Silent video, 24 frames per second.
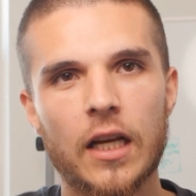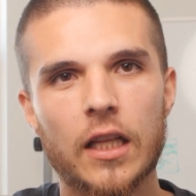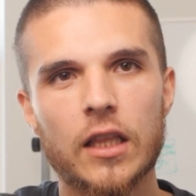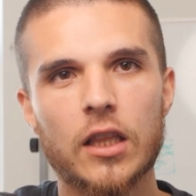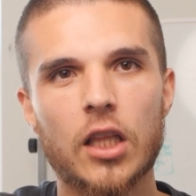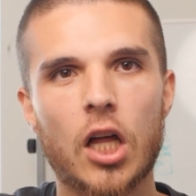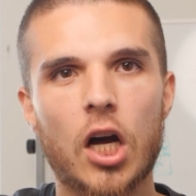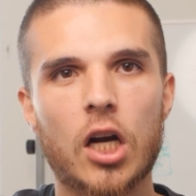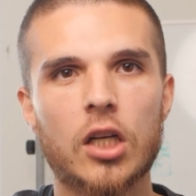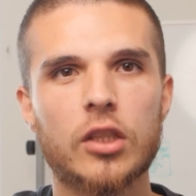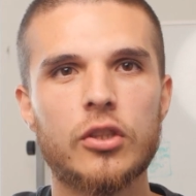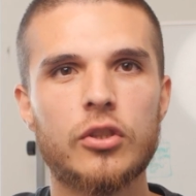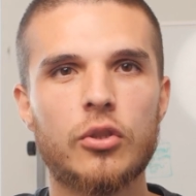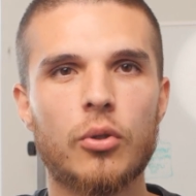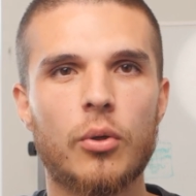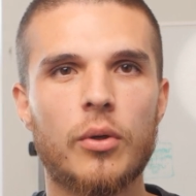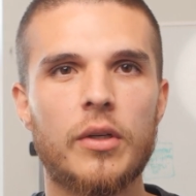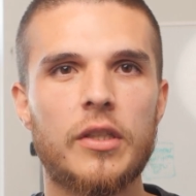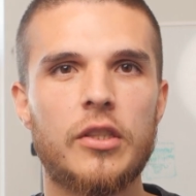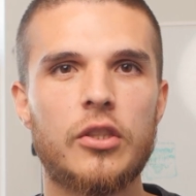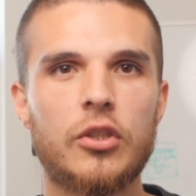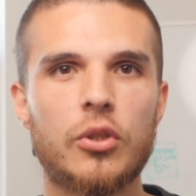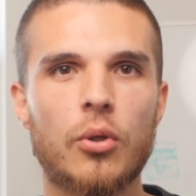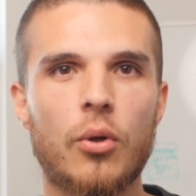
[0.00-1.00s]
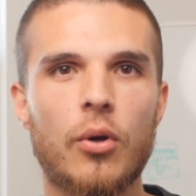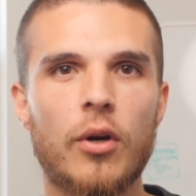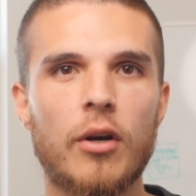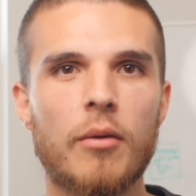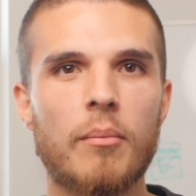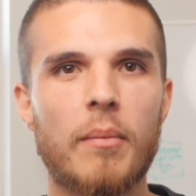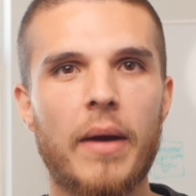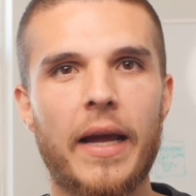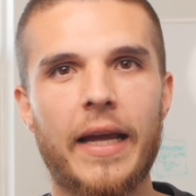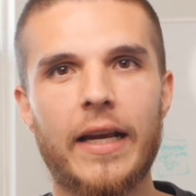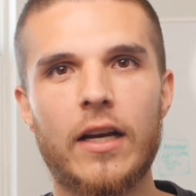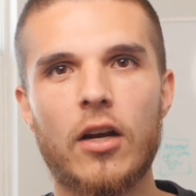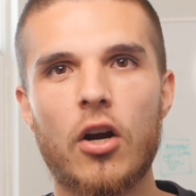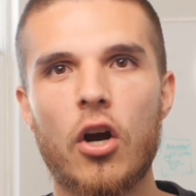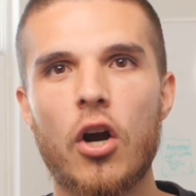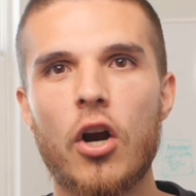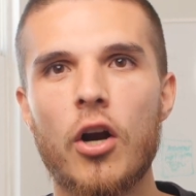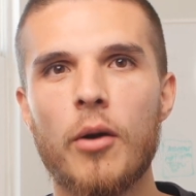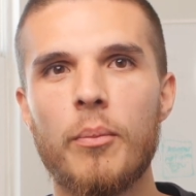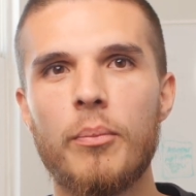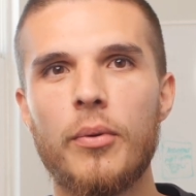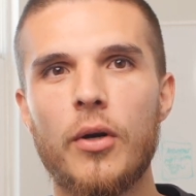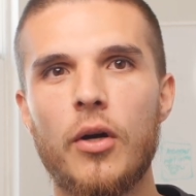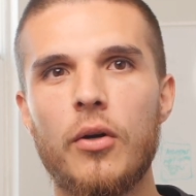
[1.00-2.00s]
Long story short, my
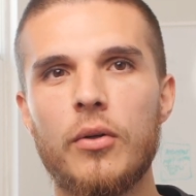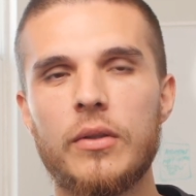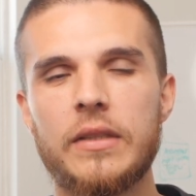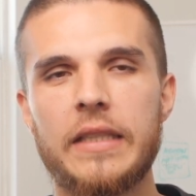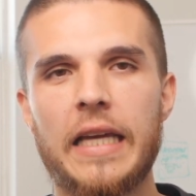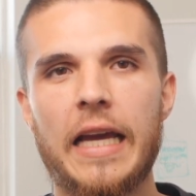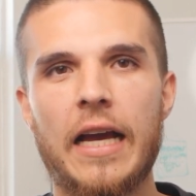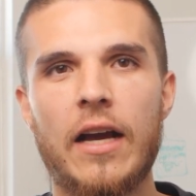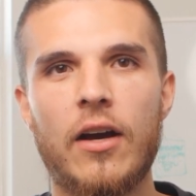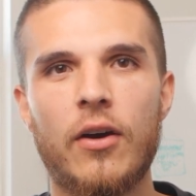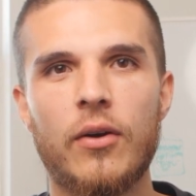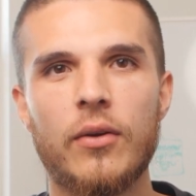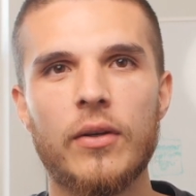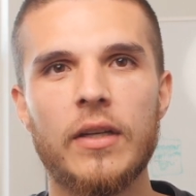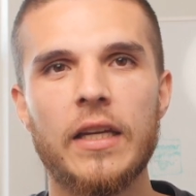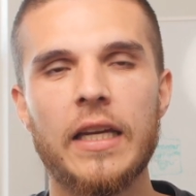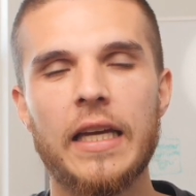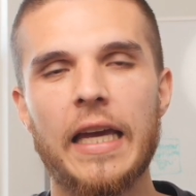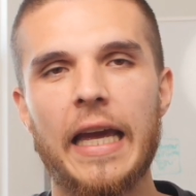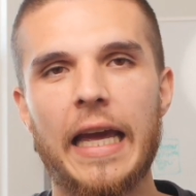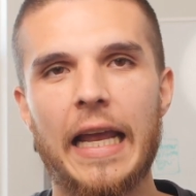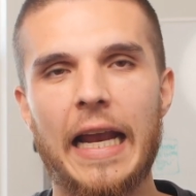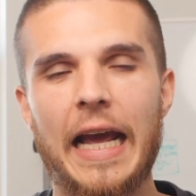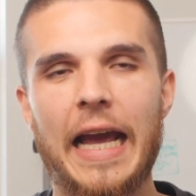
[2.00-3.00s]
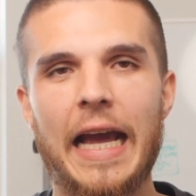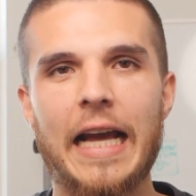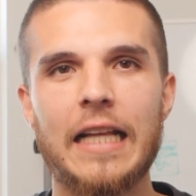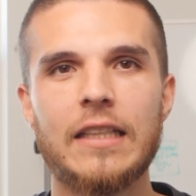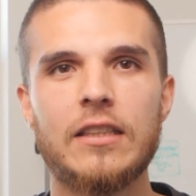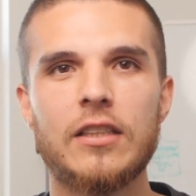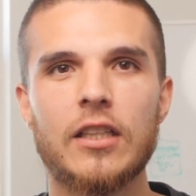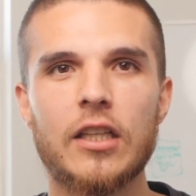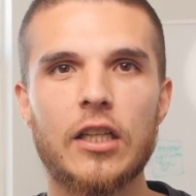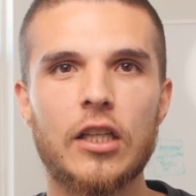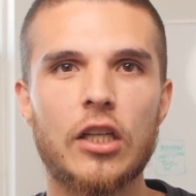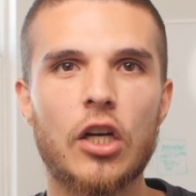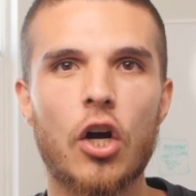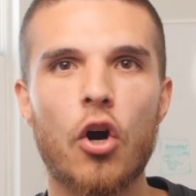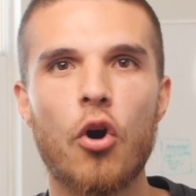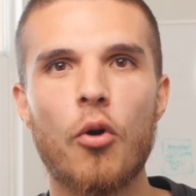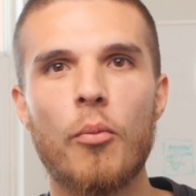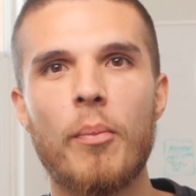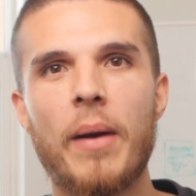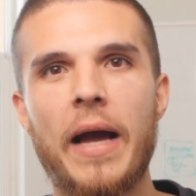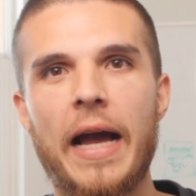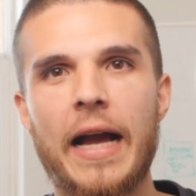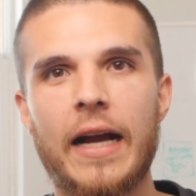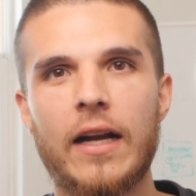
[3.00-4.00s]
car broke down and I had to go
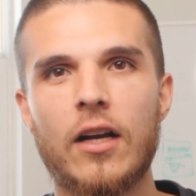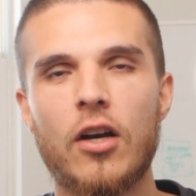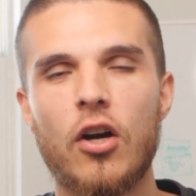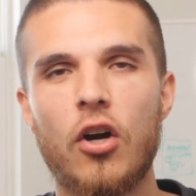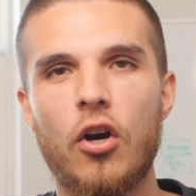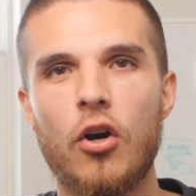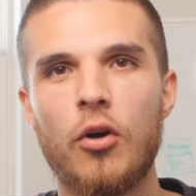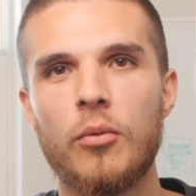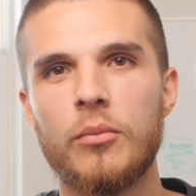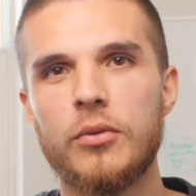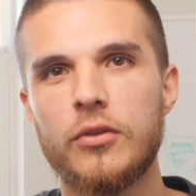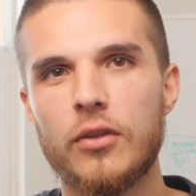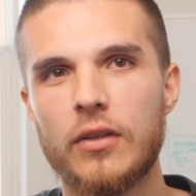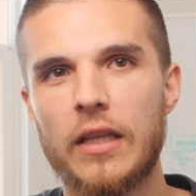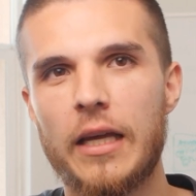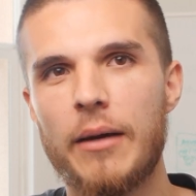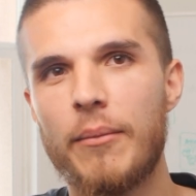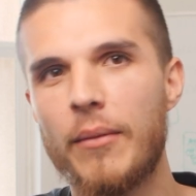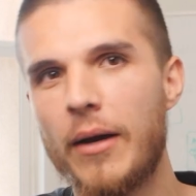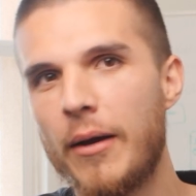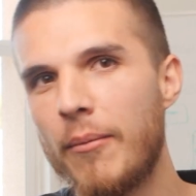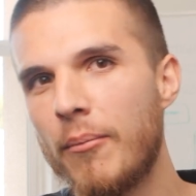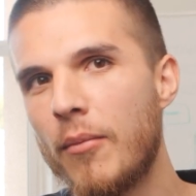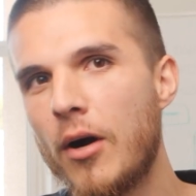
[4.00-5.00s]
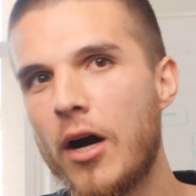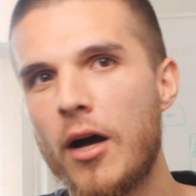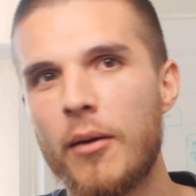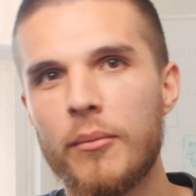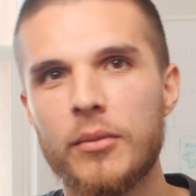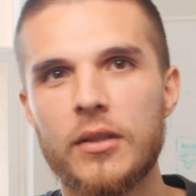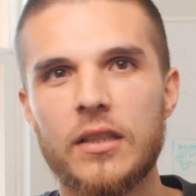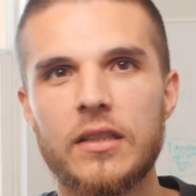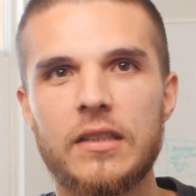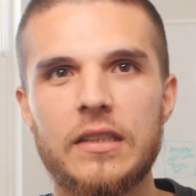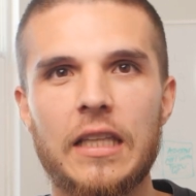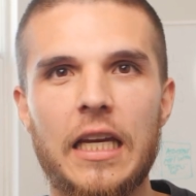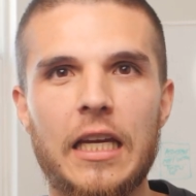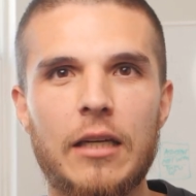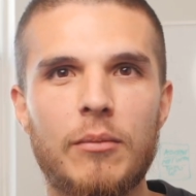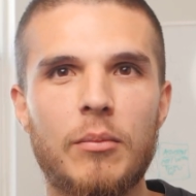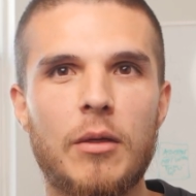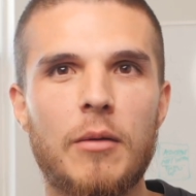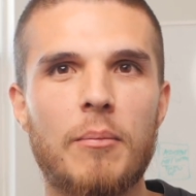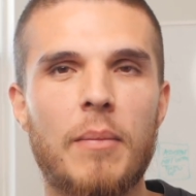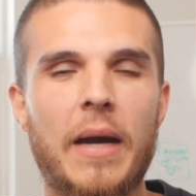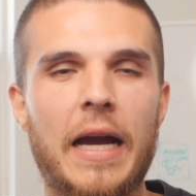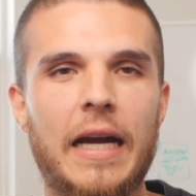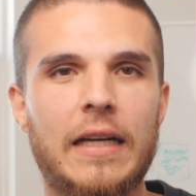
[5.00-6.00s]
back home so that my mom could take
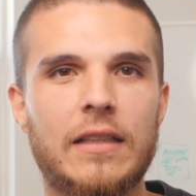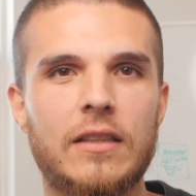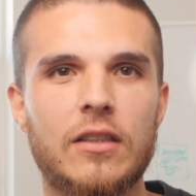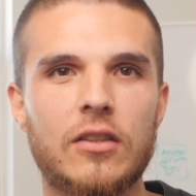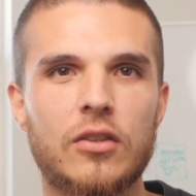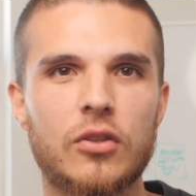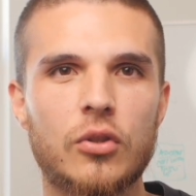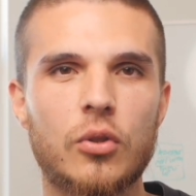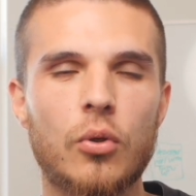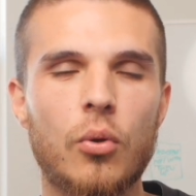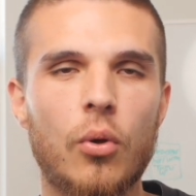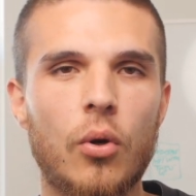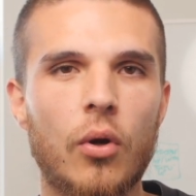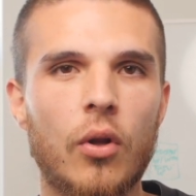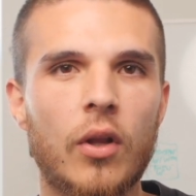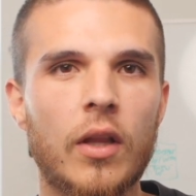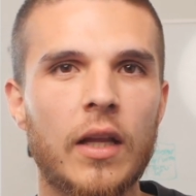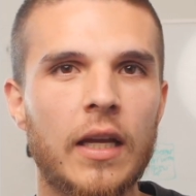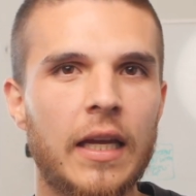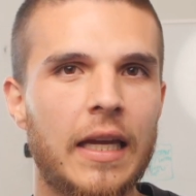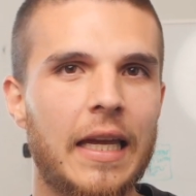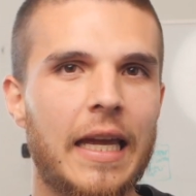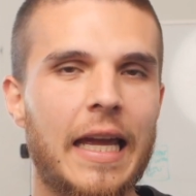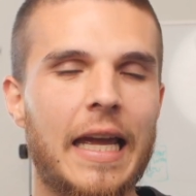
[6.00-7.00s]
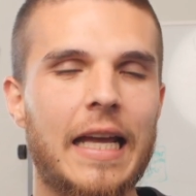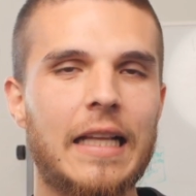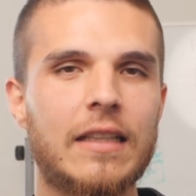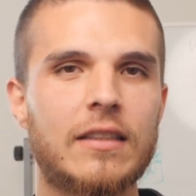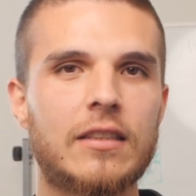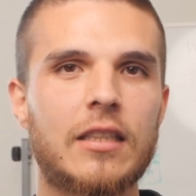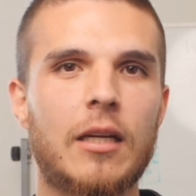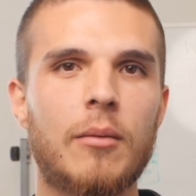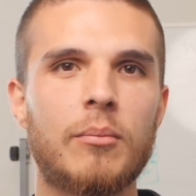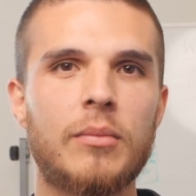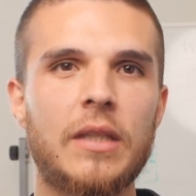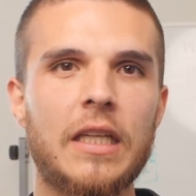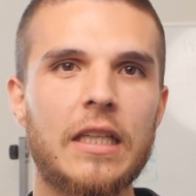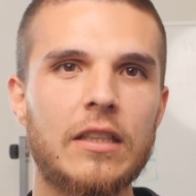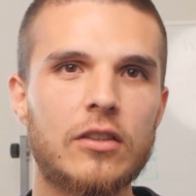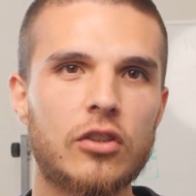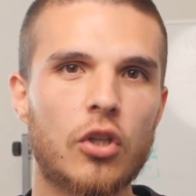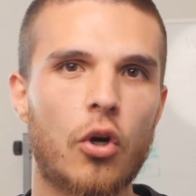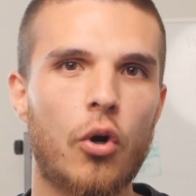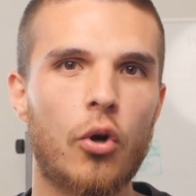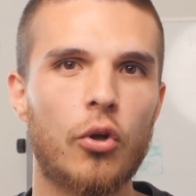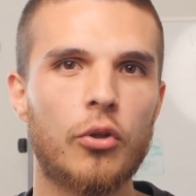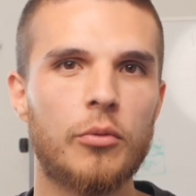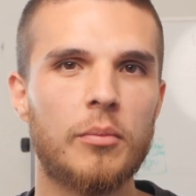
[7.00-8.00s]
me back to school and something
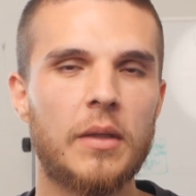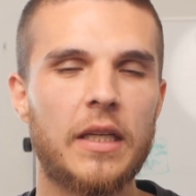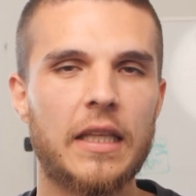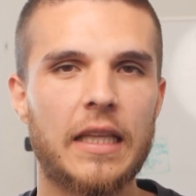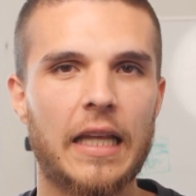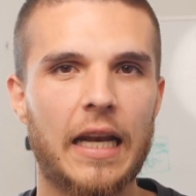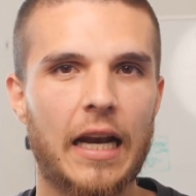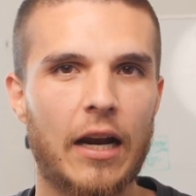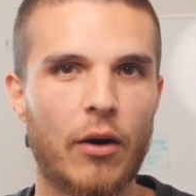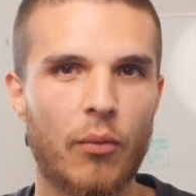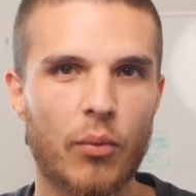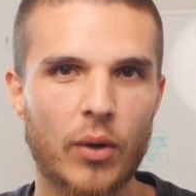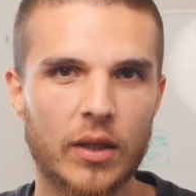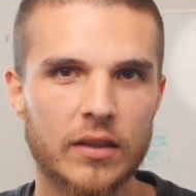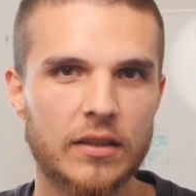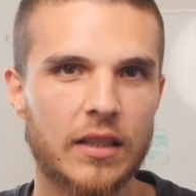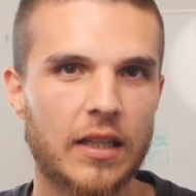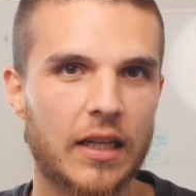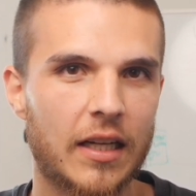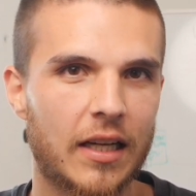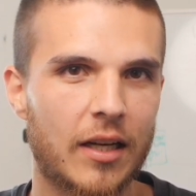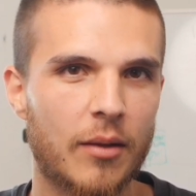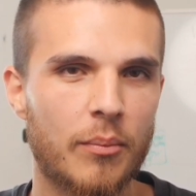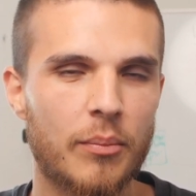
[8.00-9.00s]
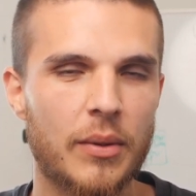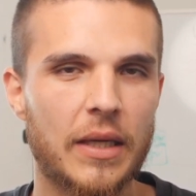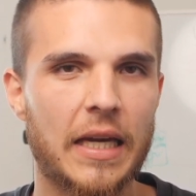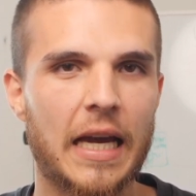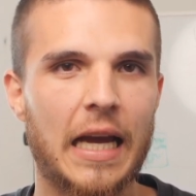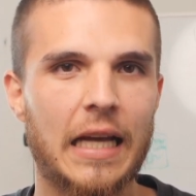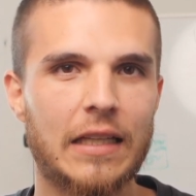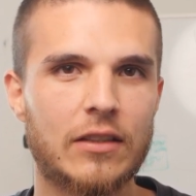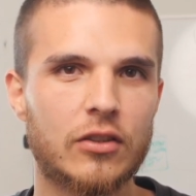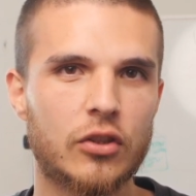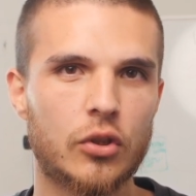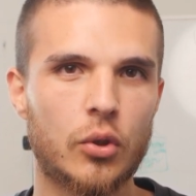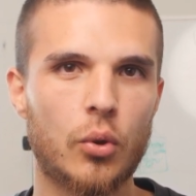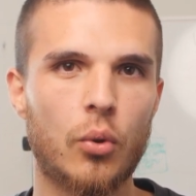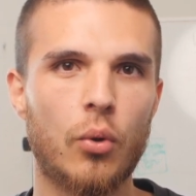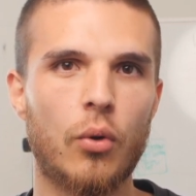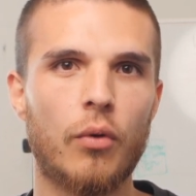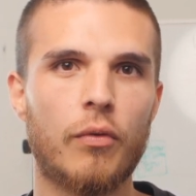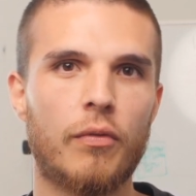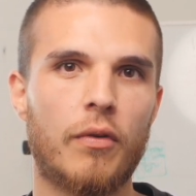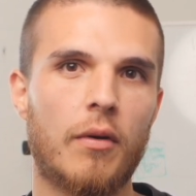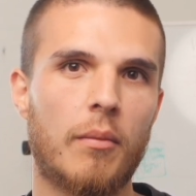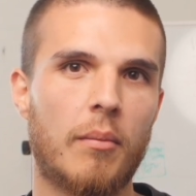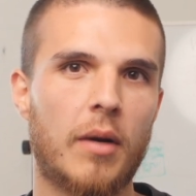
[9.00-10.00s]
told me that I wasn't going to be at
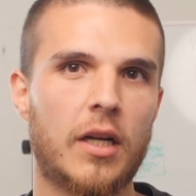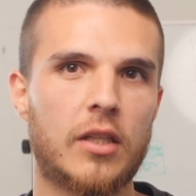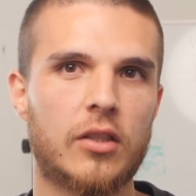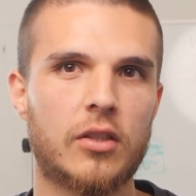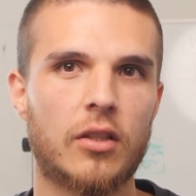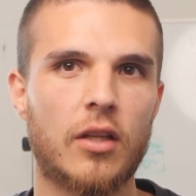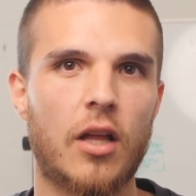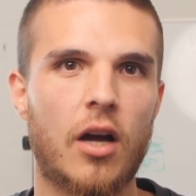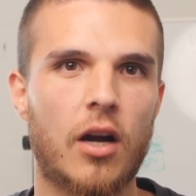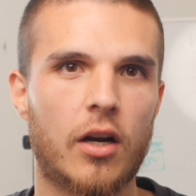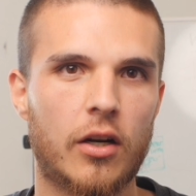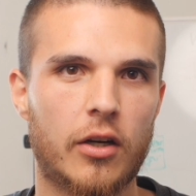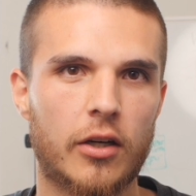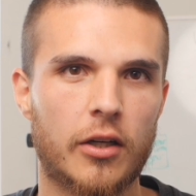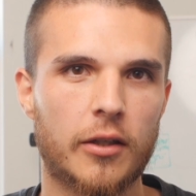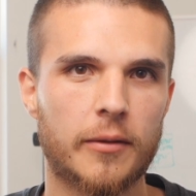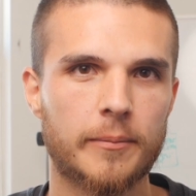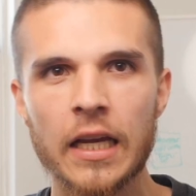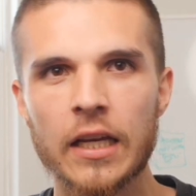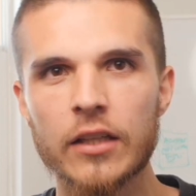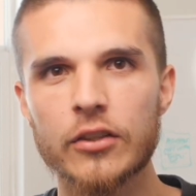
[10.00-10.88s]
school for much longer.